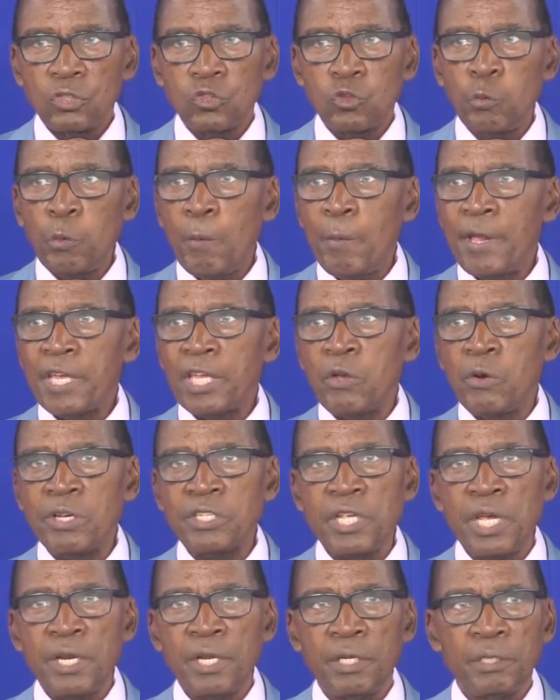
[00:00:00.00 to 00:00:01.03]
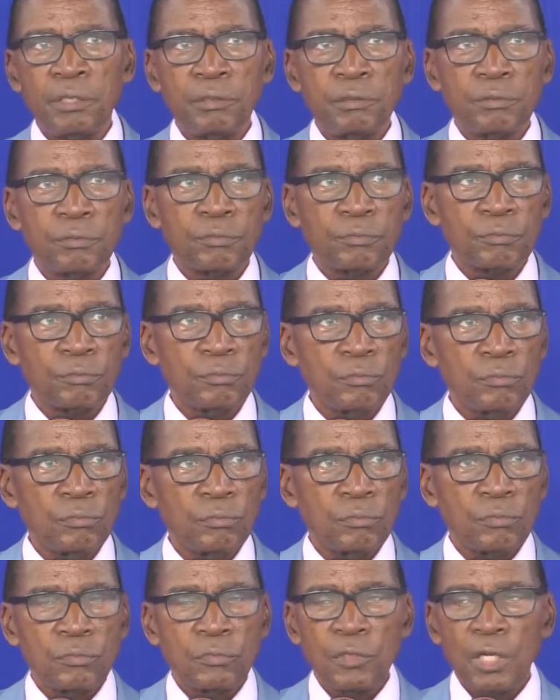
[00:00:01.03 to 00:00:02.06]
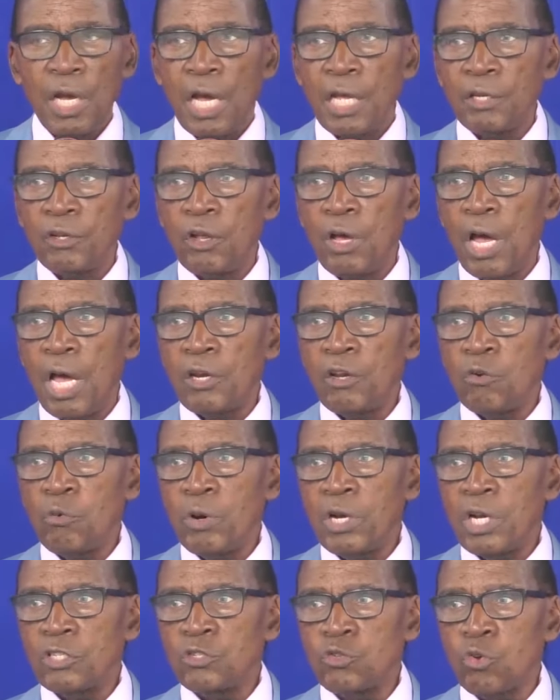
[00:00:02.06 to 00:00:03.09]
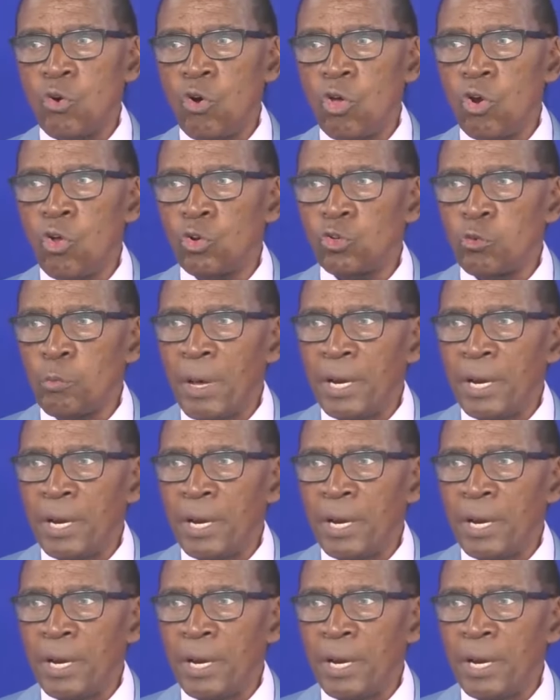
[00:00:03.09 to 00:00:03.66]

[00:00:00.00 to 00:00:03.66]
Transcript: Tumebarikiwa sana. I don't want us to go low to